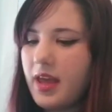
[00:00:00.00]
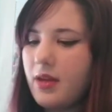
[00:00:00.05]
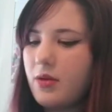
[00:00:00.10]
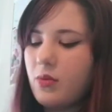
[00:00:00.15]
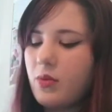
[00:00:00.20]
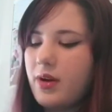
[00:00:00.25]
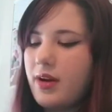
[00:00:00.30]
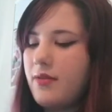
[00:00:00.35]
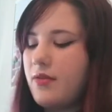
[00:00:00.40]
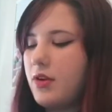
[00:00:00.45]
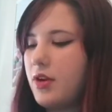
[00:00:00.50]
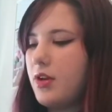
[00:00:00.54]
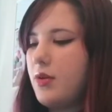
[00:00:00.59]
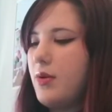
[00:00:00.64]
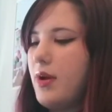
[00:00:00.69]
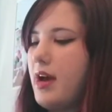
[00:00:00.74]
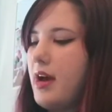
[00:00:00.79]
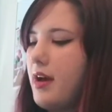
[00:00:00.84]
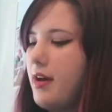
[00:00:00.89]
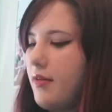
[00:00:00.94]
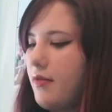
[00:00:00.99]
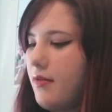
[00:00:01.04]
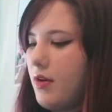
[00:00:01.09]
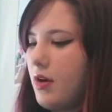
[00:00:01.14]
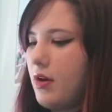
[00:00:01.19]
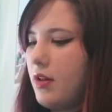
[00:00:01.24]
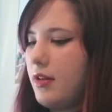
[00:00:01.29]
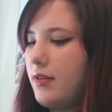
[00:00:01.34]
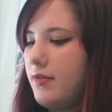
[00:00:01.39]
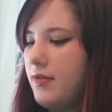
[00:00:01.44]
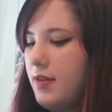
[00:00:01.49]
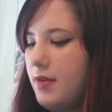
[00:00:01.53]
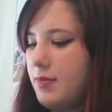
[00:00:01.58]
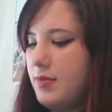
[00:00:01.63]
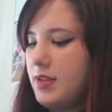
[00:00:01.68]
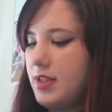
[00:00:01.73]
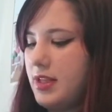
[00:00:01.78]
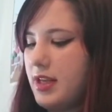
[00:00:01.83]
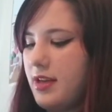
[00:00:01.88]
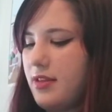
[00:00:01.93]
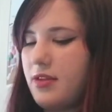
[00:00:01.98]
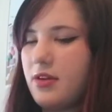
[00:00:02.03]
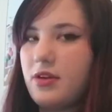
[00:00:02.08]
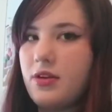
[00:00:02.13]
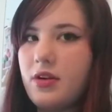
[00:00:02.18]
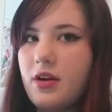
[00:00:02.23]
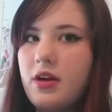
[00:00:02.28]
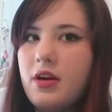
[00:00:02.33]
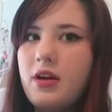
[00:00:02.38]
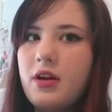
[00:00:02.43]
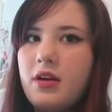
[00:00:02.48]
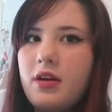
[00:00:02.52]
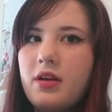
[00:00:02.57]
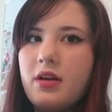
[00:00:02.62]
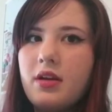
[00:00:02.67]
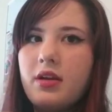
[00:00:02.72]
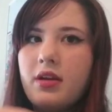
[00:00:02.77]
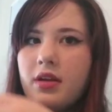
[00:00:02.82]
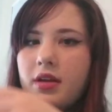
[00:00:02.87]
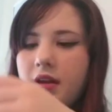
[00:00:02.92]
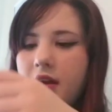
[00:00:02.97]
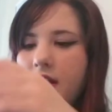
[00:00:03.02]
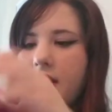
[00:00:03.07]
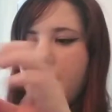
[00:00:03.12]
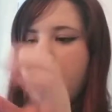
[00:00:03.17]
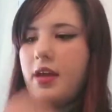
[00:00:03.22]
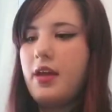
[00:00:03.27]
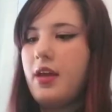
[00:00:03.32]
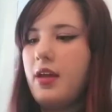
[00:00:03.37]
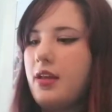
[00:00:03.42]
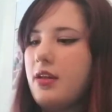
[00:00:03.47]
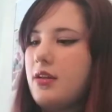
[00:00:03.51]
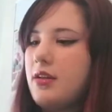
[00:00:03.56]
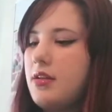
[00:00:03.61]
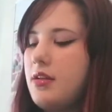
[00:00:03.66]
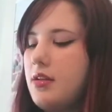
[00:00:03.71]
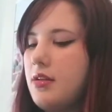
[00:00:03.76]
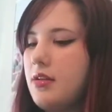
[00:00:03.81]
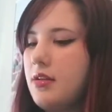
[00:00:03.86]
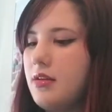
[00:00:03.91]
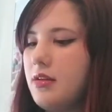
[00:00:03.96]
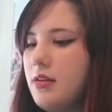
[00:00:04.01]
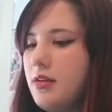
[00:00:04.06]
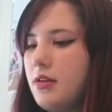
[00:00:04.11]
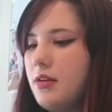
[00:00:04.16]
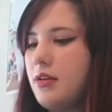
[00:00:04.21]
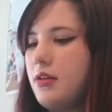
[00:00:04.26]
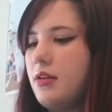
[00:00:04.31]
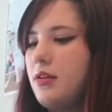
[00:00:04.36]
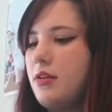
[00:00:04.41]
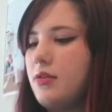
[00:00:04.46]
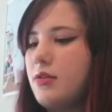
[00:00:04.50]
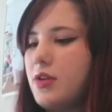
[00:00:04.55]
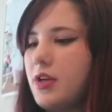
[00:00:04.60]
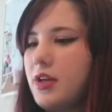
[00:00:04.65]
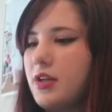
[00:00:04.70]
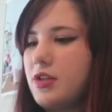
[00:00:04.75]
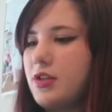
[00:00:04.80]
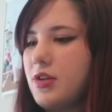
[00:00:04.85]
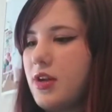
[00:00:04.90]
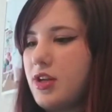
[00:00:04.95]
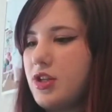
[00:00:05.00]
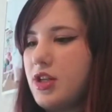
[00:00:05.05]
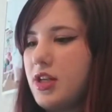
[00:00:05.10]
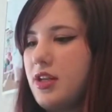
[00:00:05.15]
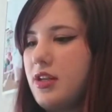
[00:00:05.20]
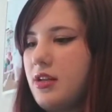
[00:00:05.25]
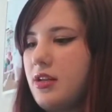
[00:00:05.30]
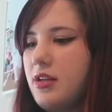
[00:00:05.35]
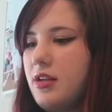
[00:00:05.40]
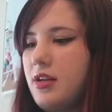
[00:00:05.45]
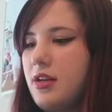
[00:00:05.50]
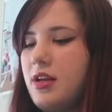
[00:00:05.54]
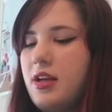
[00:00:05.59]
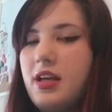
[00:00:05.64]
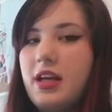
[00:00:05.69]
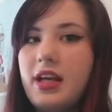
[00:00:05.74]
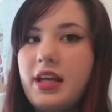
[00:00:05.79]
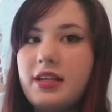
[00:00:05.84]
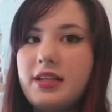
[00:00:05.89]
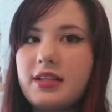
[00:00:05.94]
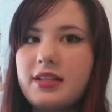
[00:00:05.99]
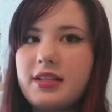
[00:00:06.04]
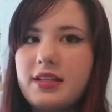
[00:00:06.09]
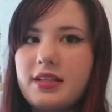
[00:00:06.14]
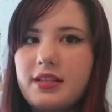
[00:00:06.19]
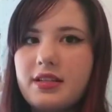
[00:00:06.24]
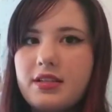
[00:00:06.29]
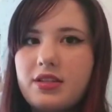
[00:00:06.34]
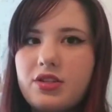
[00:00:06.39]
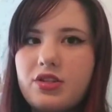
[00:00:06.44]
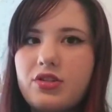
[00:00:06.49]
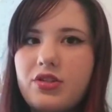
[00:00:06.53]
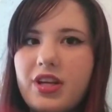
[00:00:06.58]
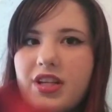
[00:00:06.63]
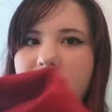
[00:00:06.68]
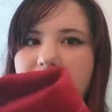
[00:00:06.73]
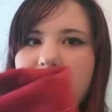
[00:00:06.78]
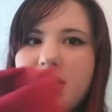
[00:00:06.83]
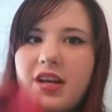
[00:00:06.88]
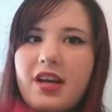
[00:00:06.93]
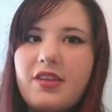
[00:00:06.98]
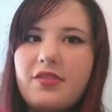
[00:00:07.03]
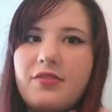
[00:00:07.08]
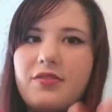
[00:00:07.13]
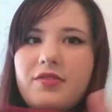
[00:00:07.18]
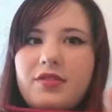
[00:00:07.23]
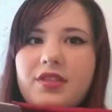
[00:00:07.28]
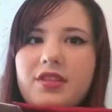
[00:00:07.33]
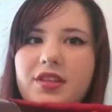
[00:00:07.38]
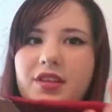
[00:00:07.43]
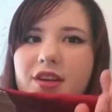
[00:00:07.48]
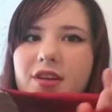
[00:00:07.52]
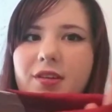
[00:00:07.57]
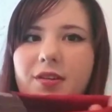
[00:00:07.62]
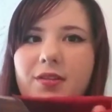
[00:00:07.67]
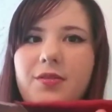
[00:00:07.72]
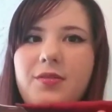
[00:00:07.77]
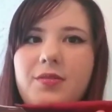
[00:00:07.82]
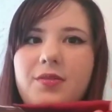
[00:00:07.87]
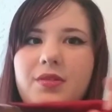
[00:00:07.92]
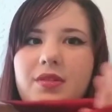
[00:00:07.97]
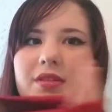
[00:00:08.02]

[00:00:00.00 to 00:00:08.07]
whenever you have all of them together and you try and stretch it, it doesn't stretch enough to go